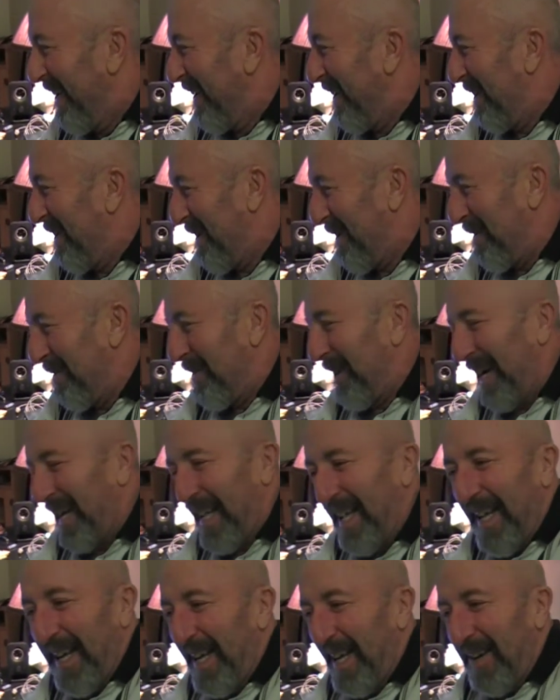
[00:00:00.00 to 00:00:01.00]
oh
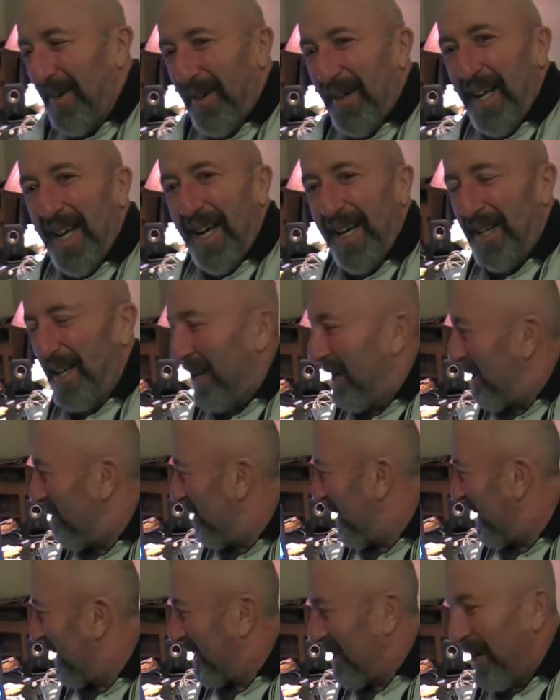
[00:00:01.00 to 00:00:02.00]
my! Oh yeah, and I
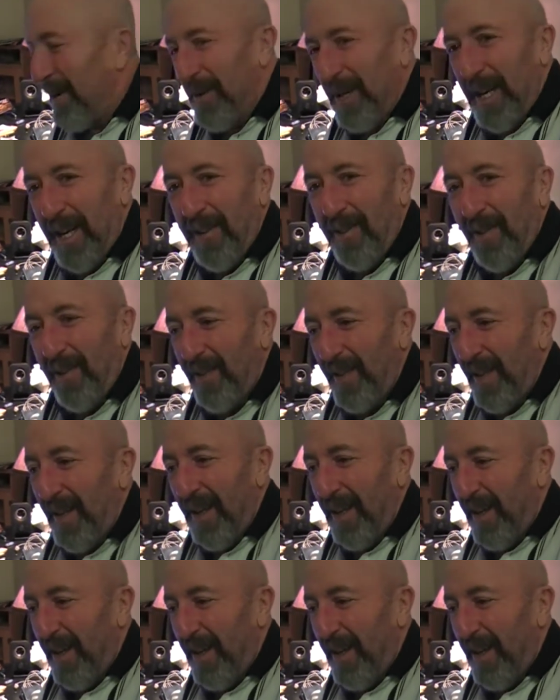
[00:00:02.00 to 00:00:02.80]
made a comment. It says